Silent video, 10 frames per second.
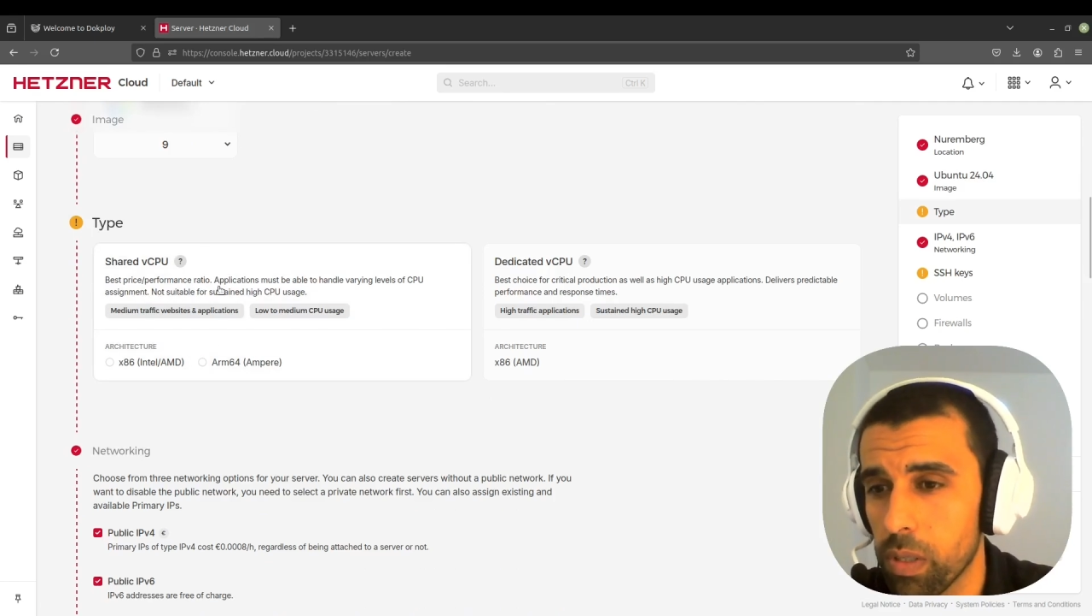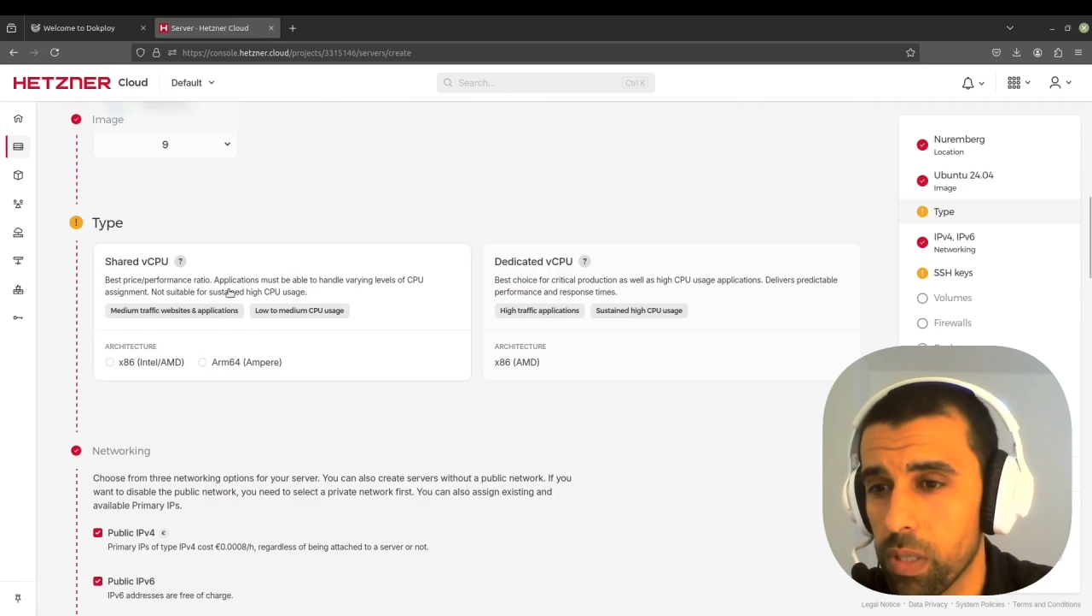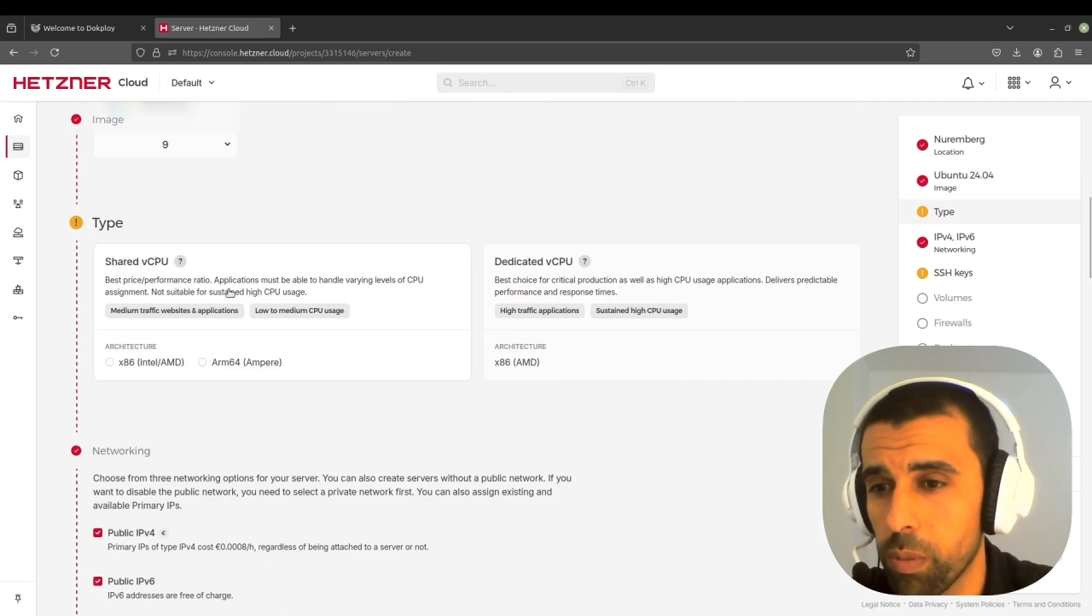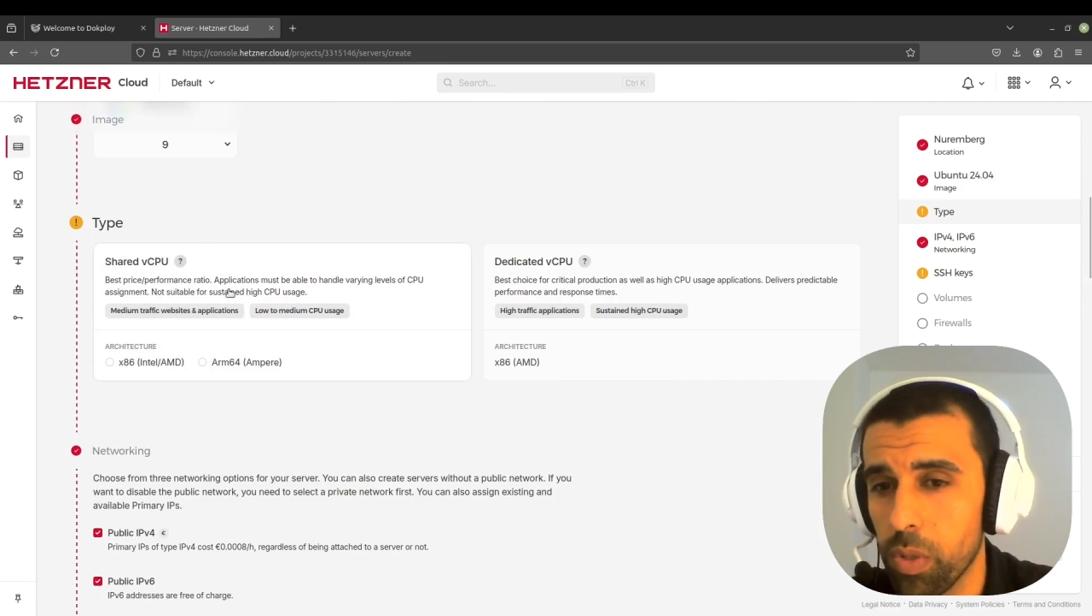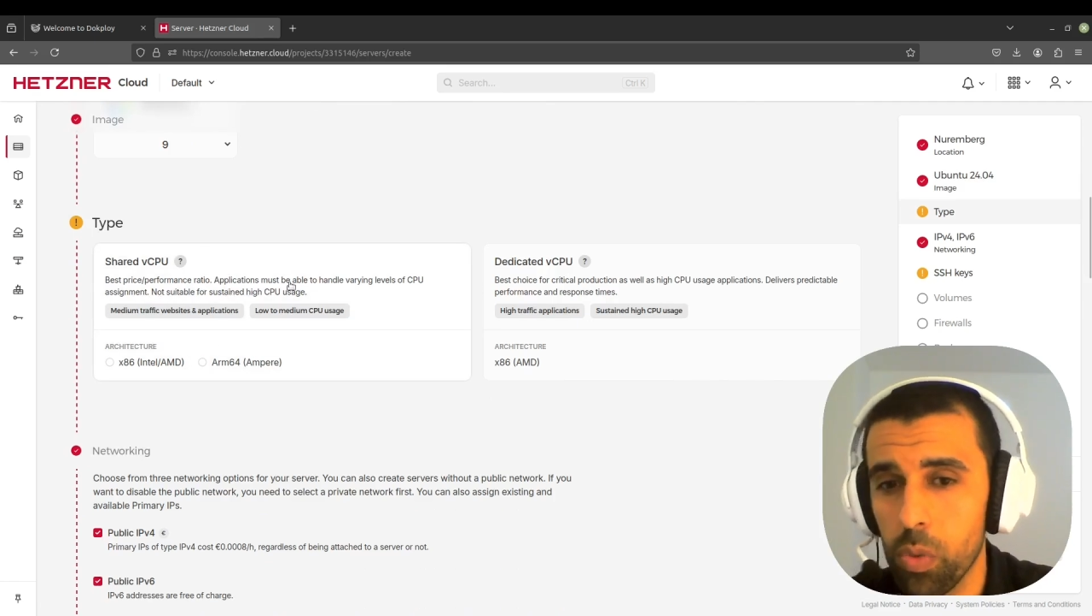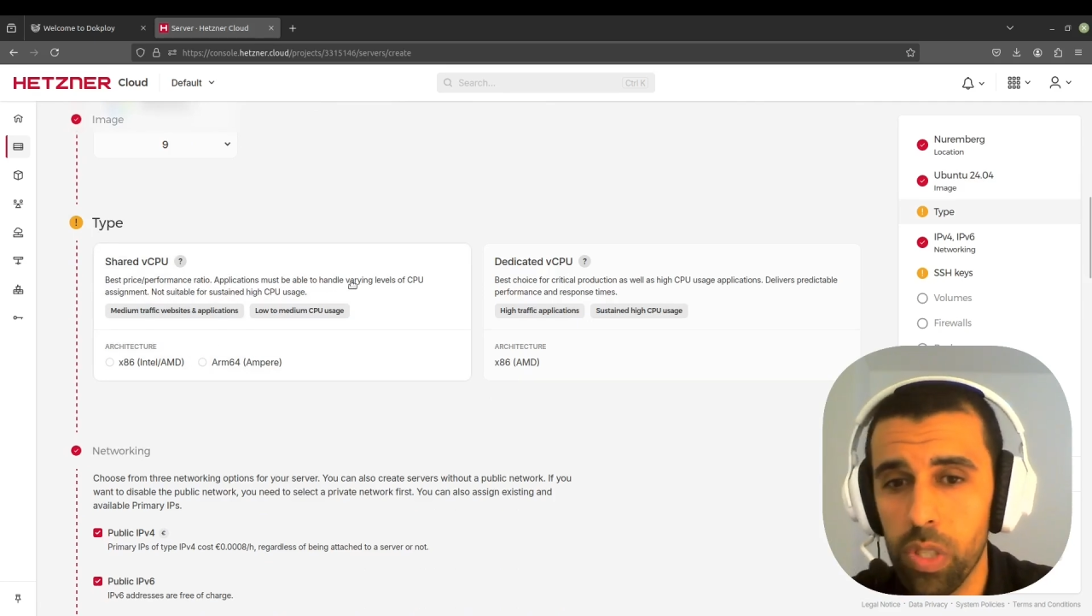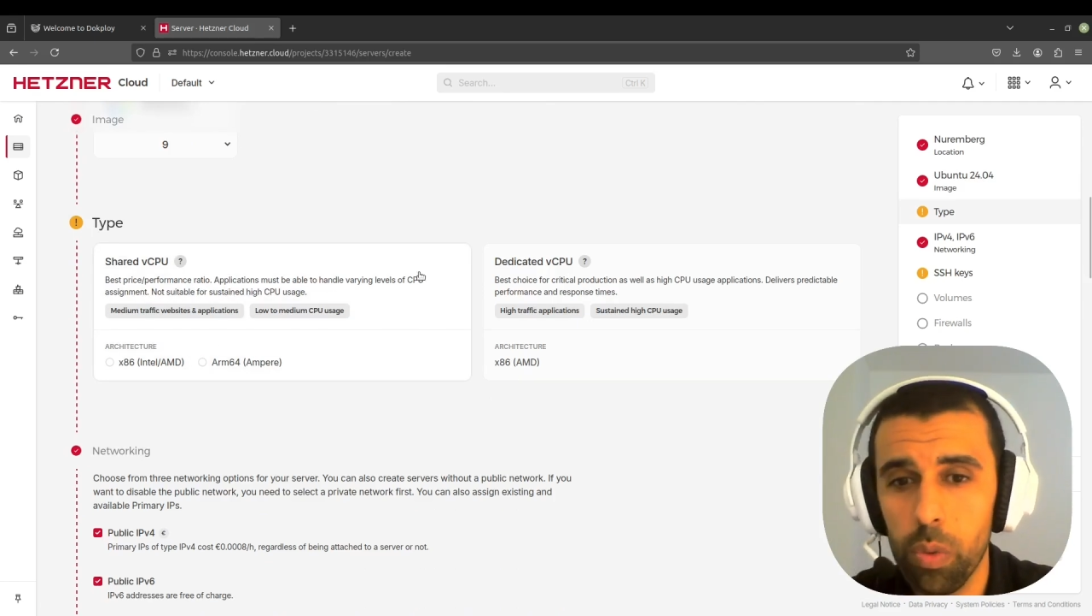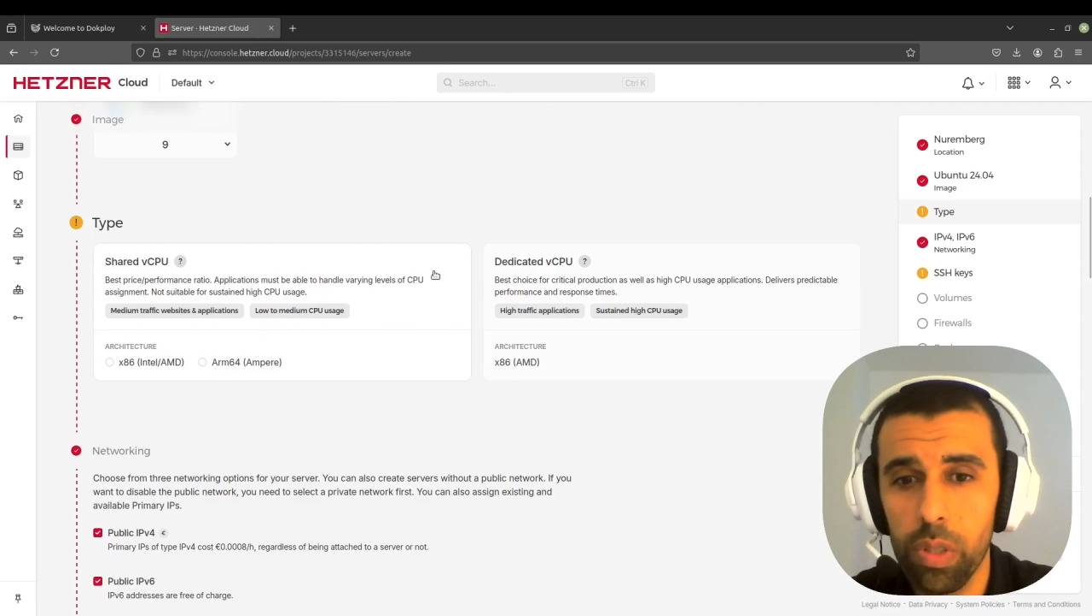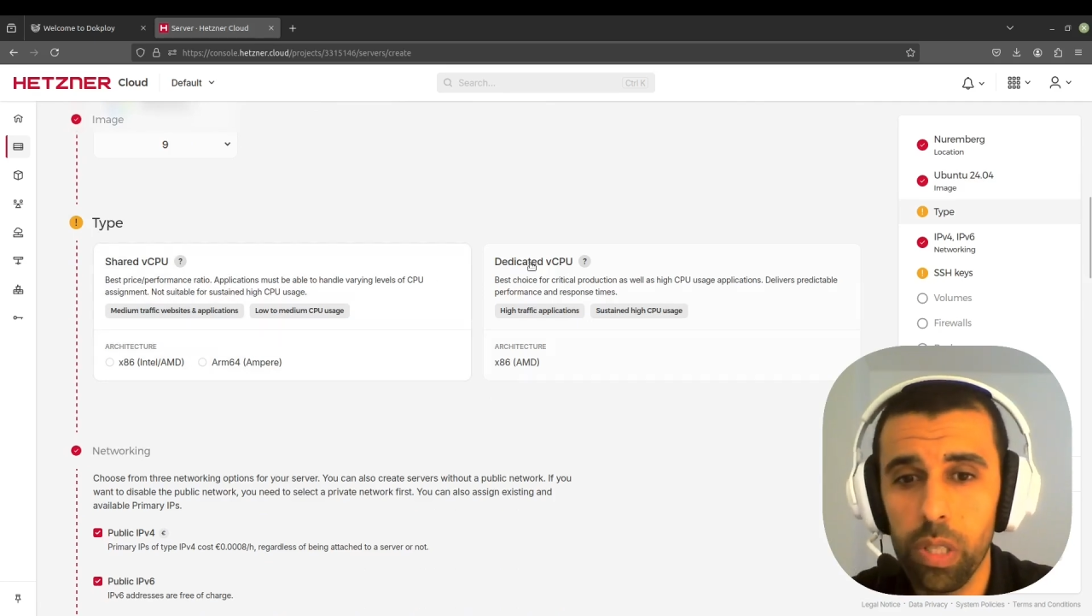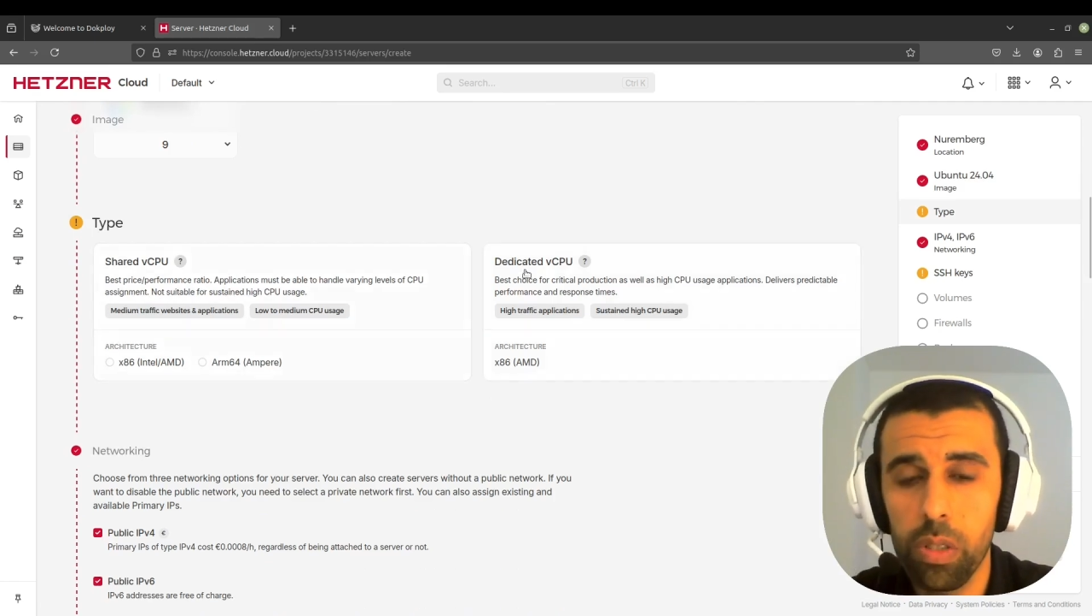CPUs
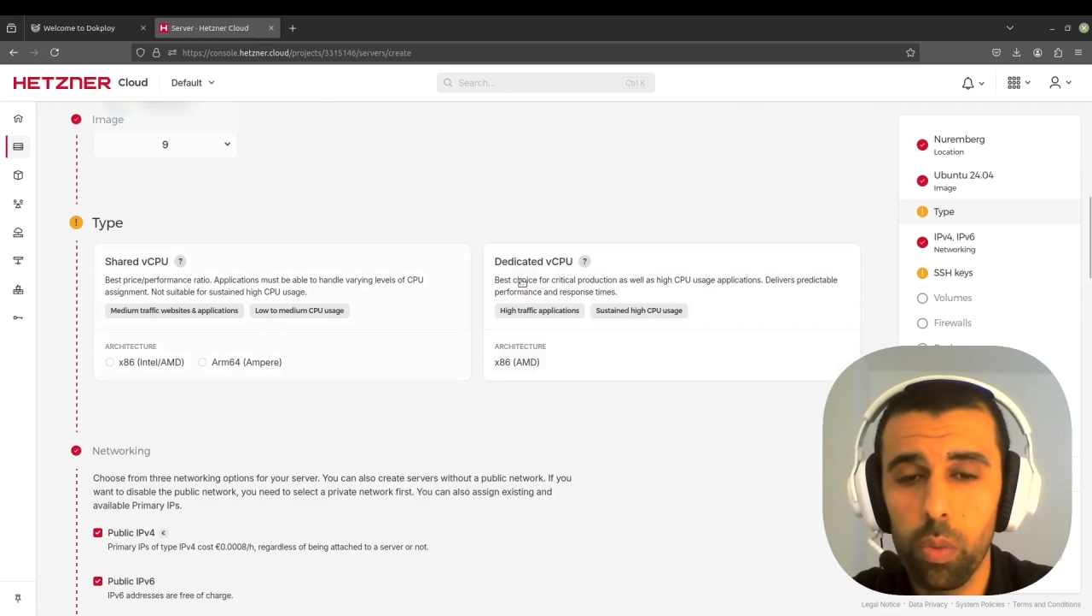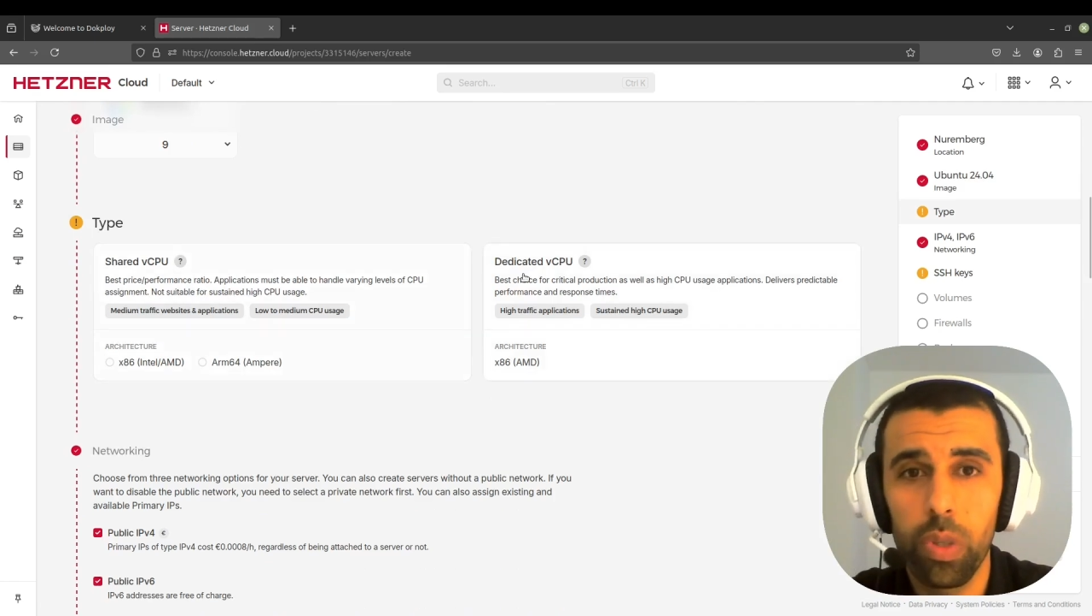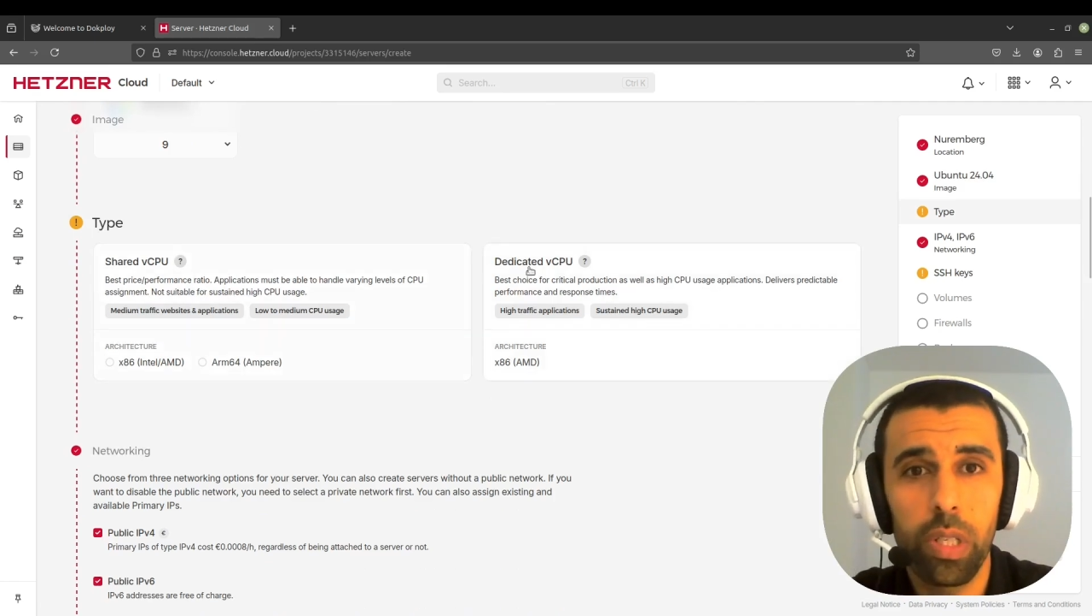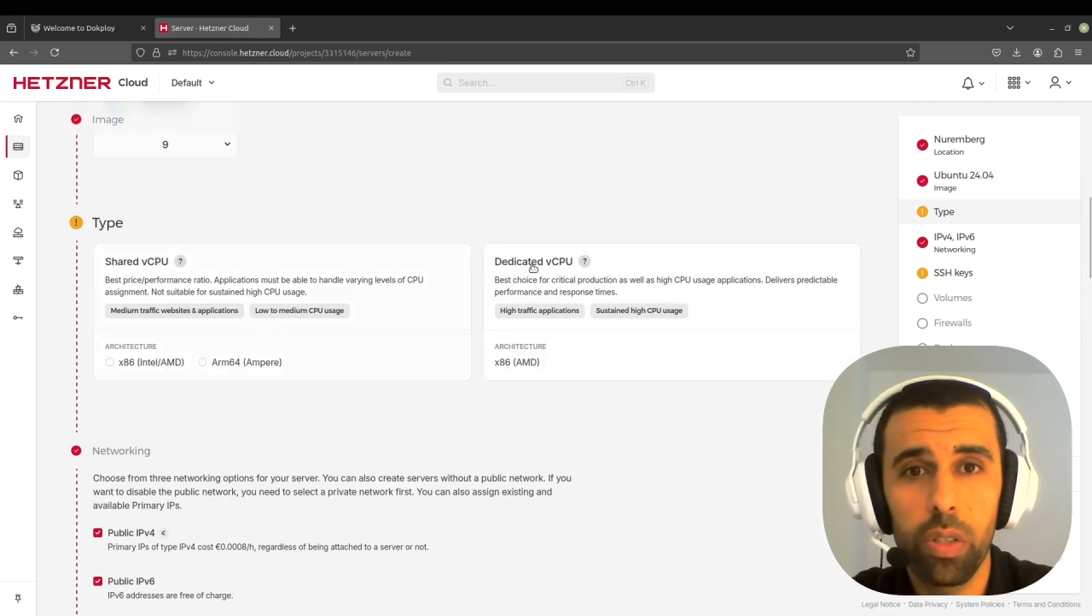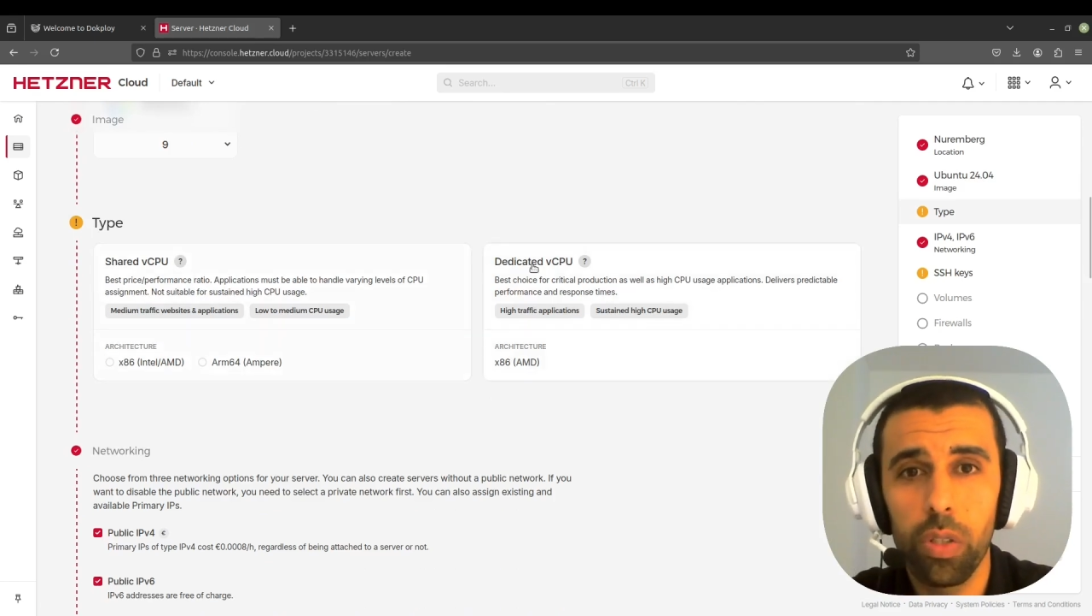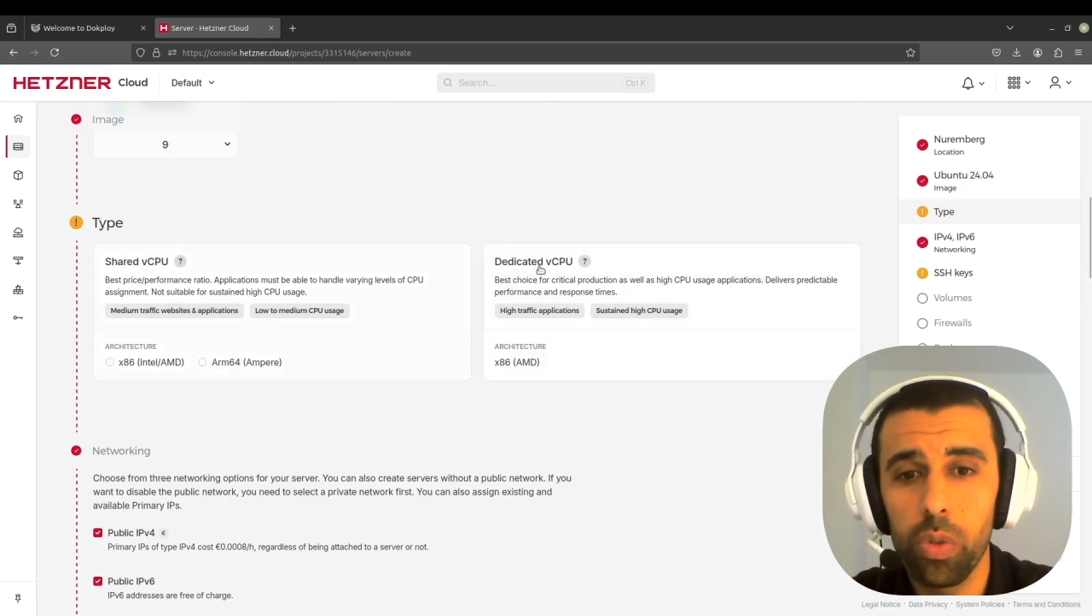here, we're not